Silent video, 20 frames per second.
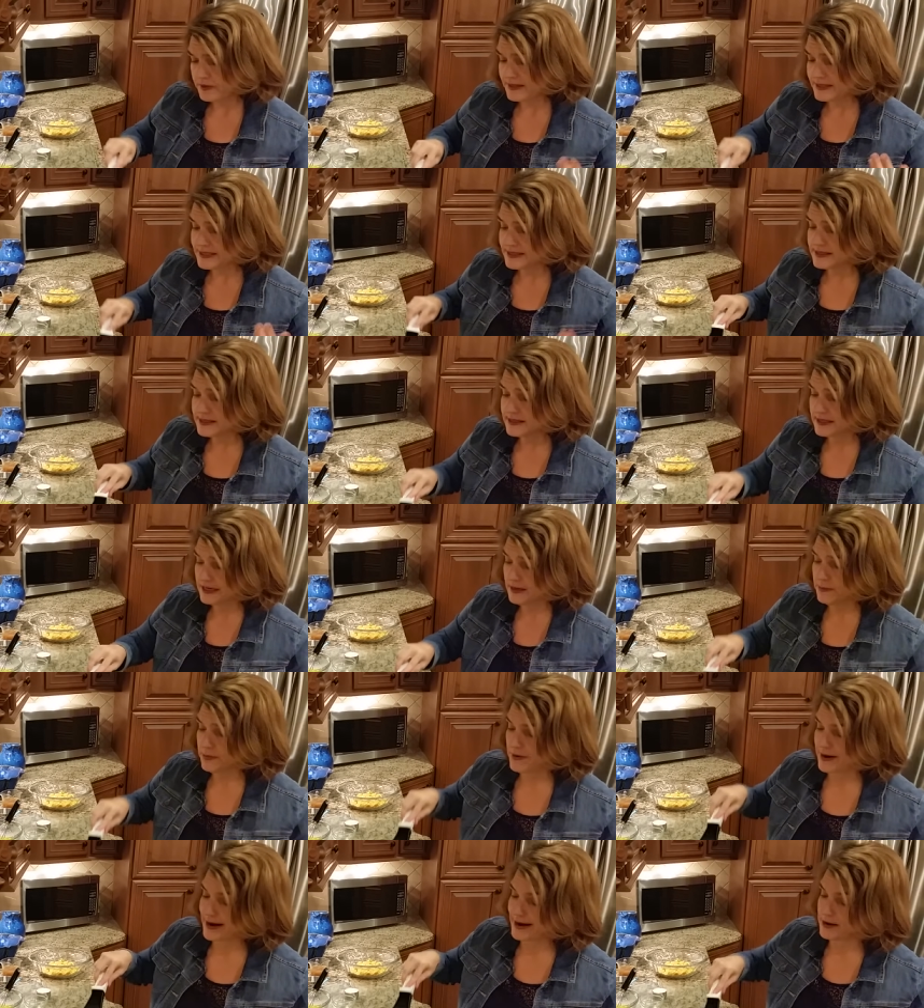this is
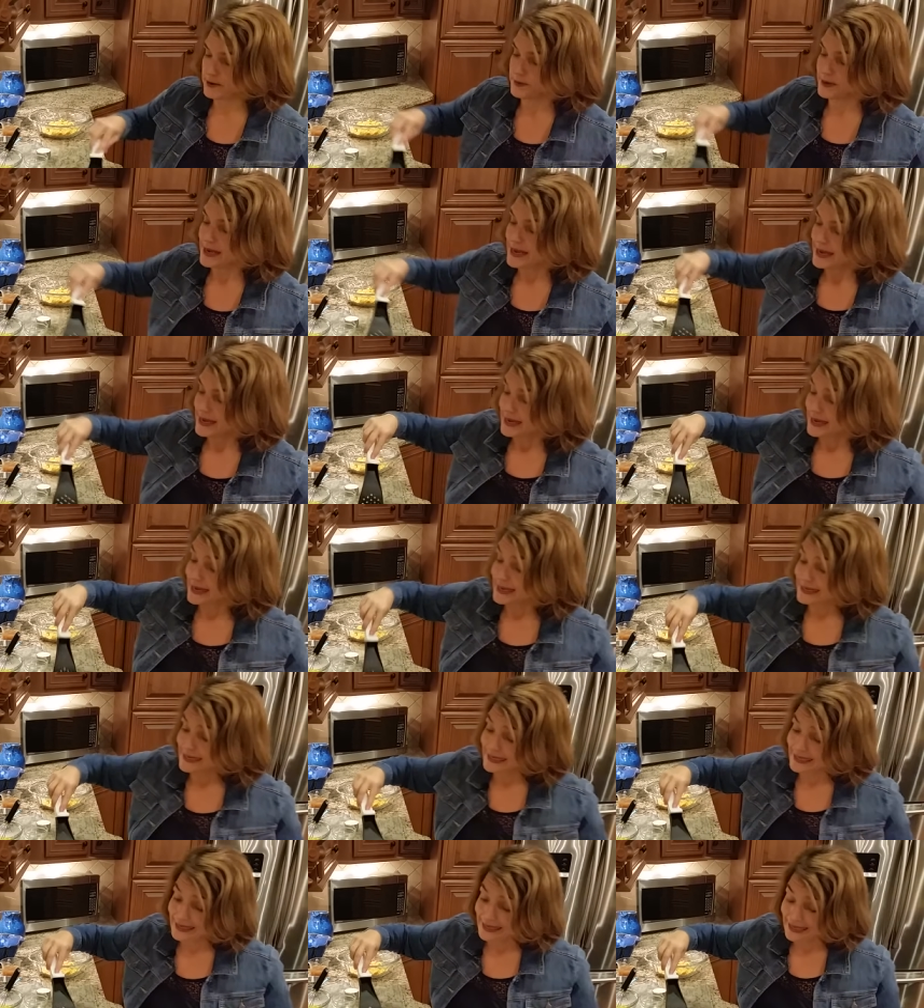going to brown,
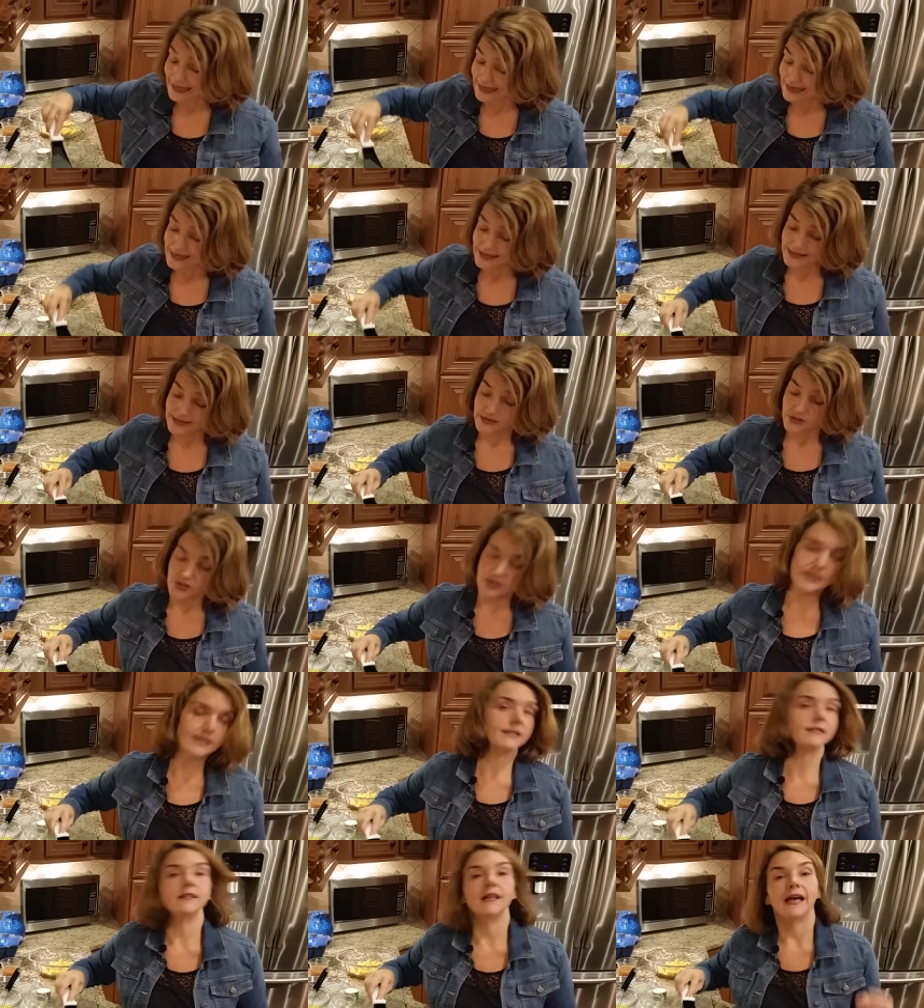and again,
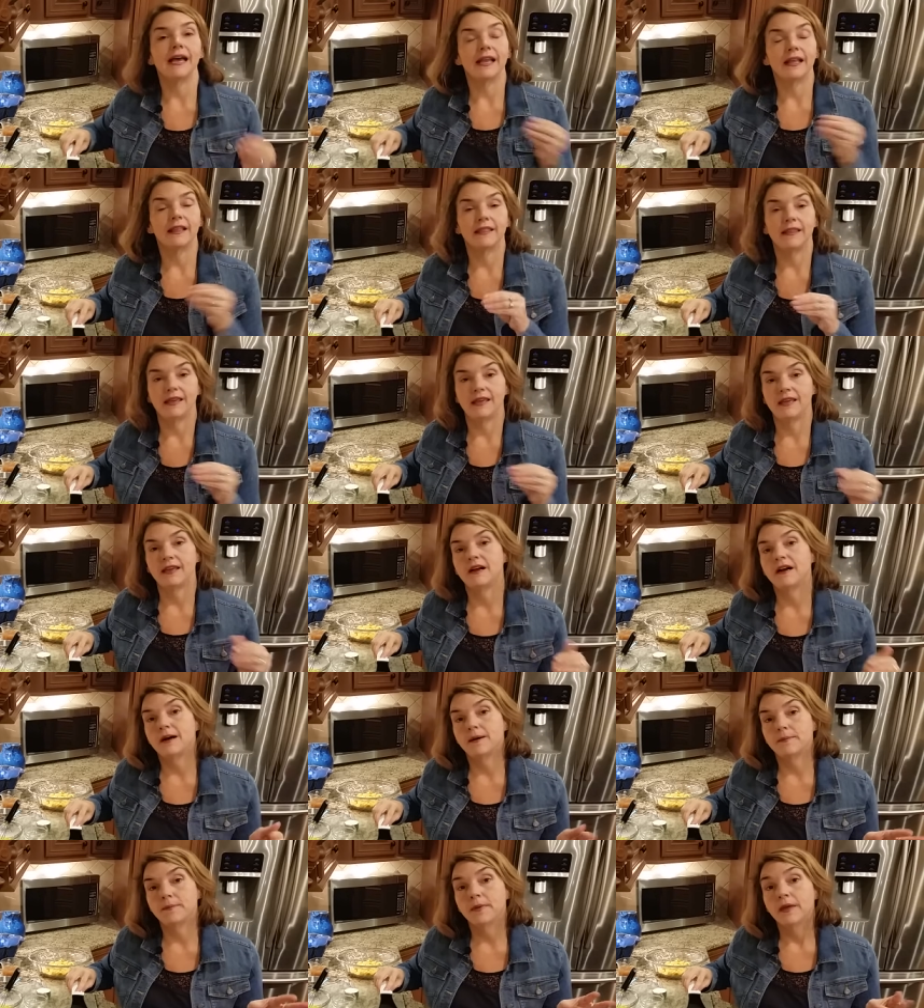just like the
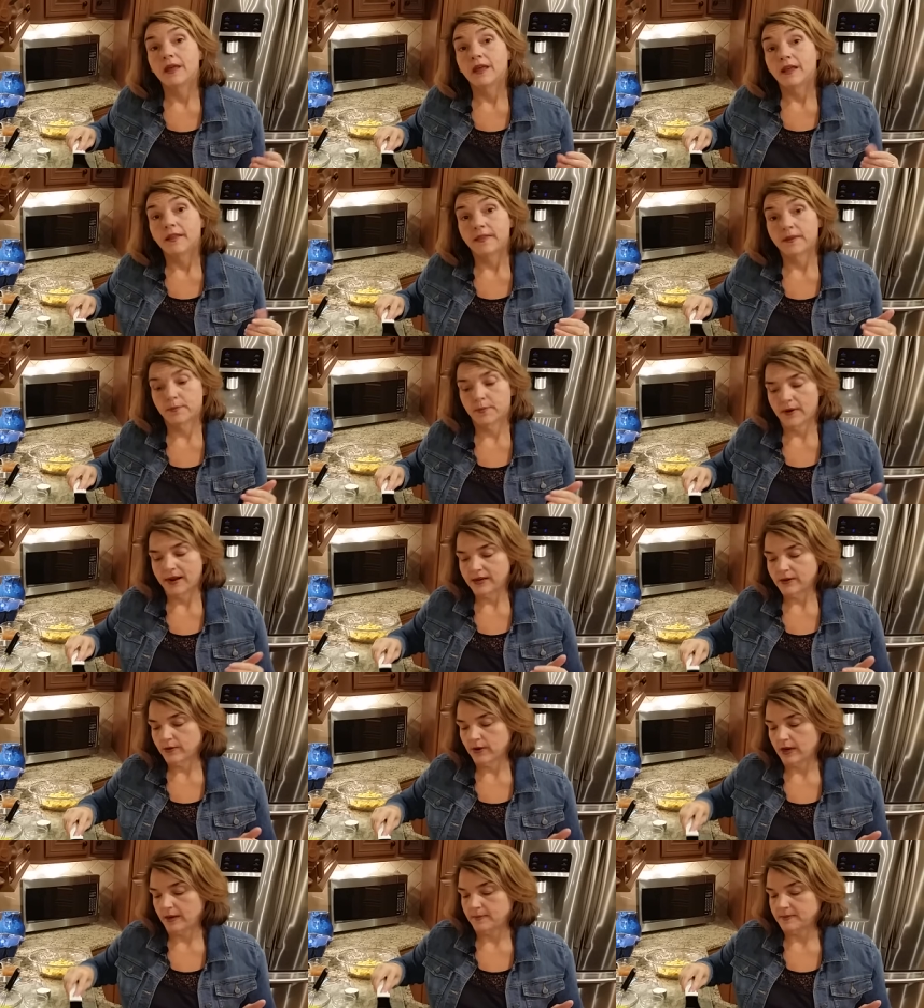um, the
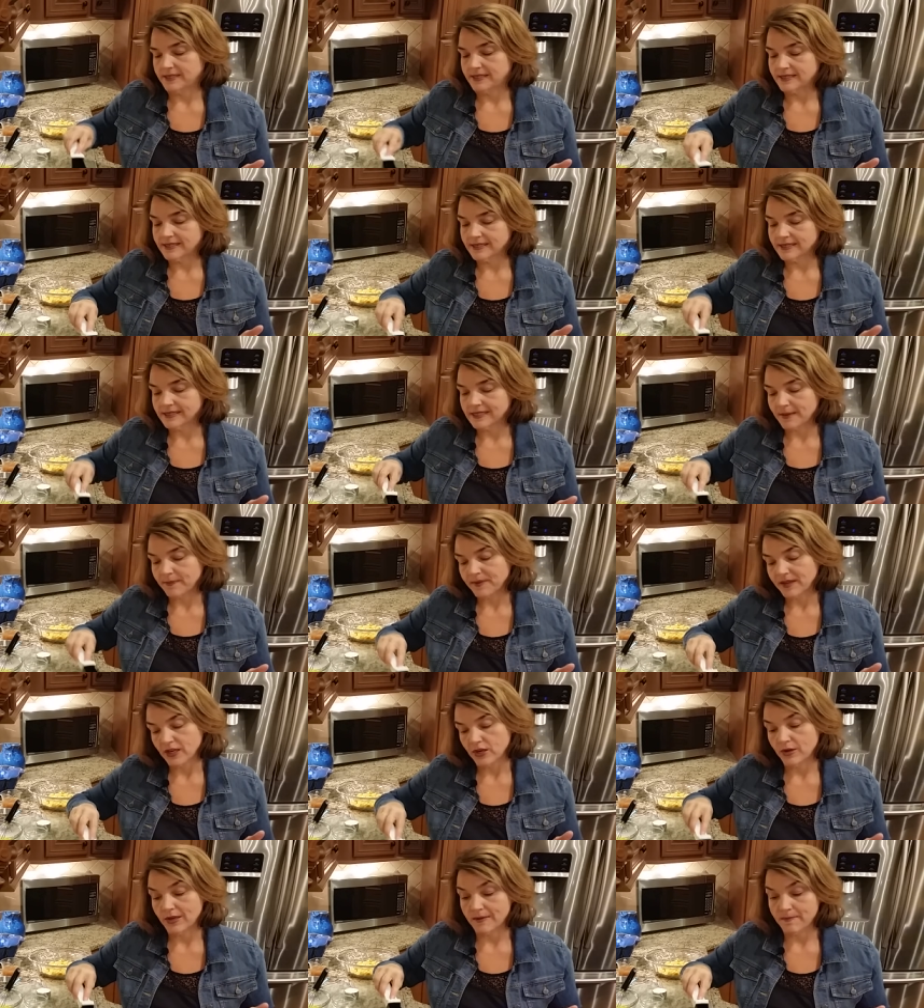breadcrumbs, this is
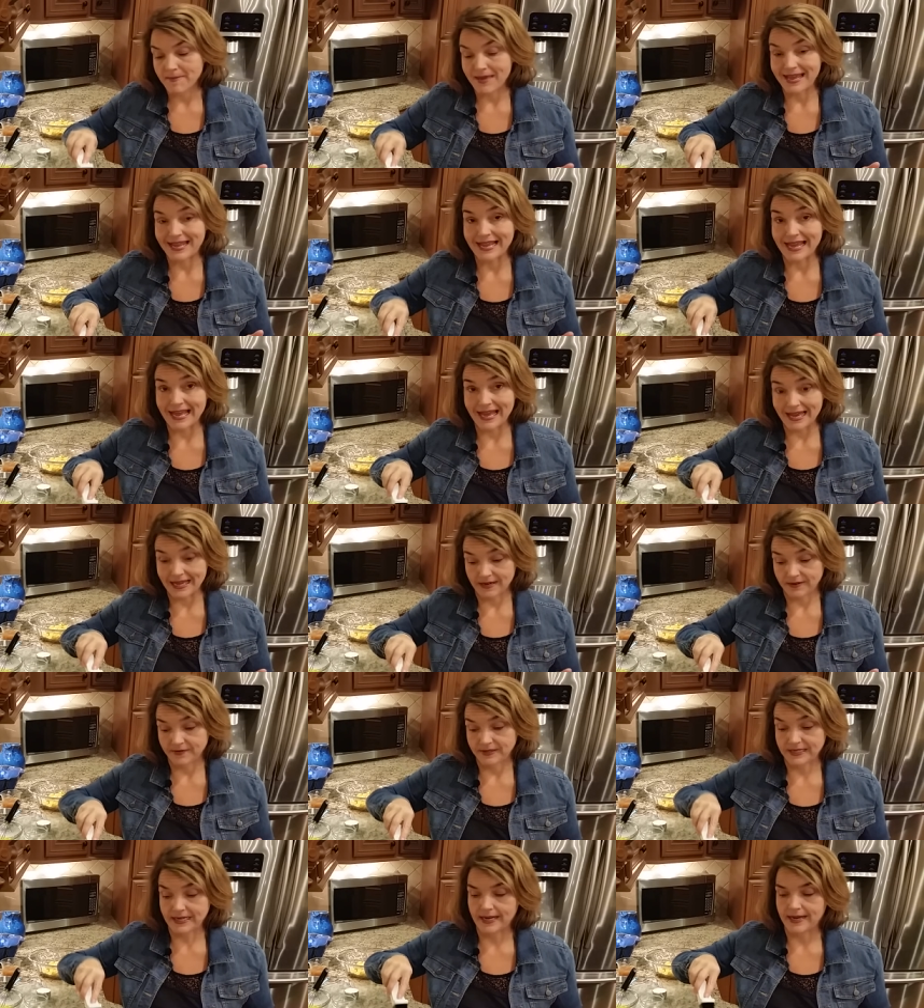something you can make ahead
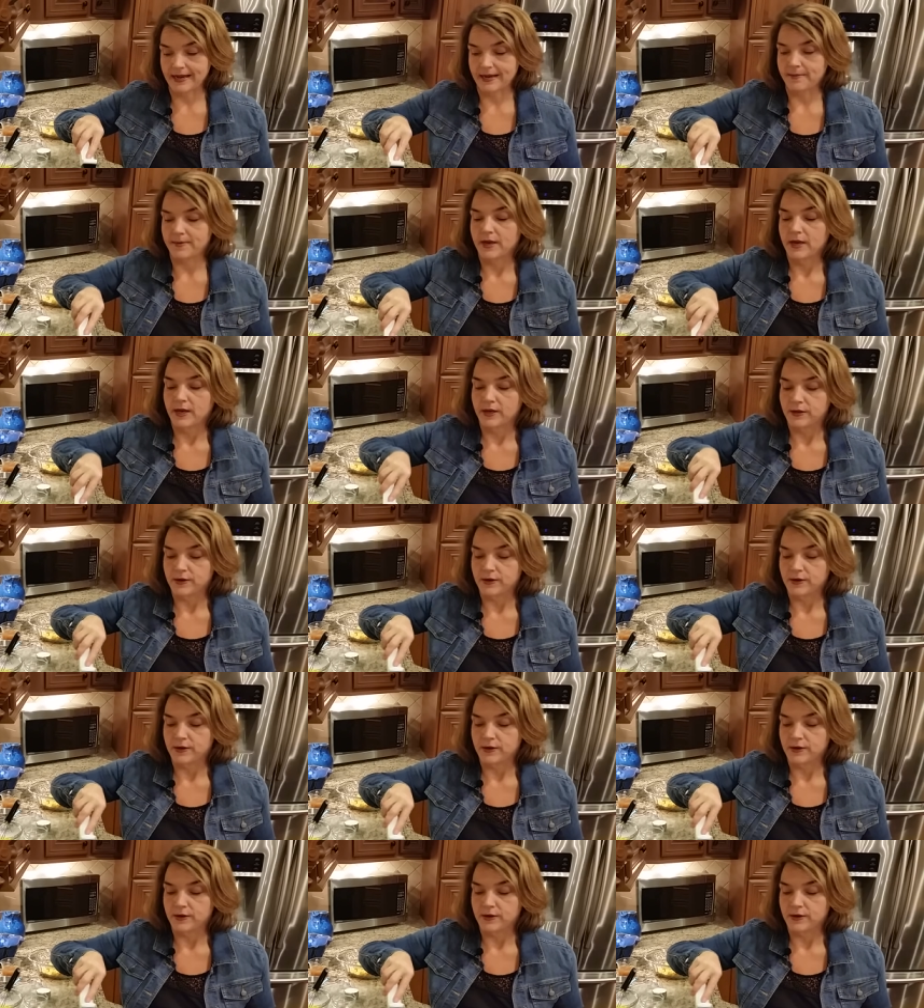of time.